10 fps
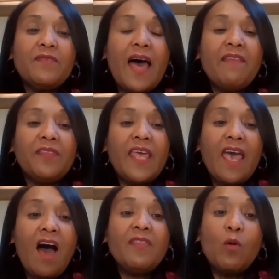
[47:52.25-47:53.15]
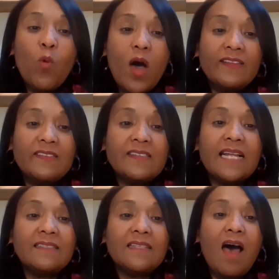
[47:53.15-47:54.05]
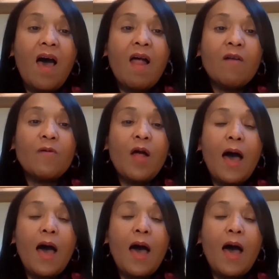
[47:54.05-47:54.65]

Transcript: that they are the ones that are